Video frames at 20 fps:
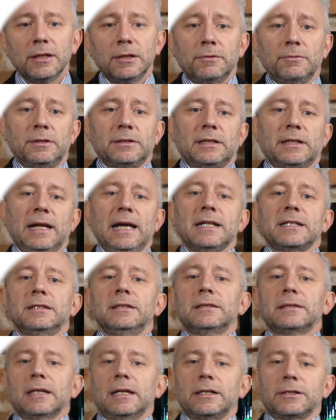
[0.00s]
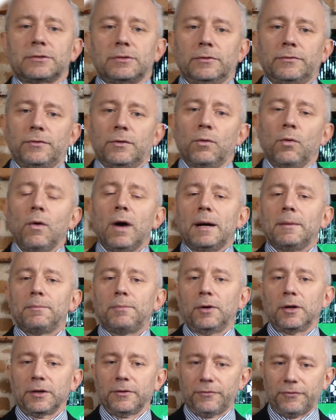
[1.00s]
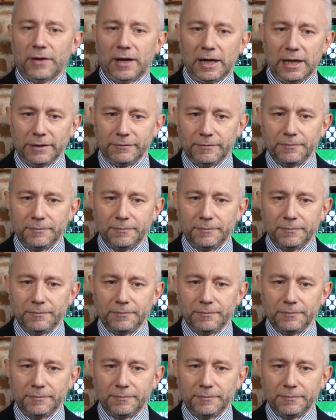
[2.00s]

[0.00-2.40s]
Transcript: with an asset test of 1.5.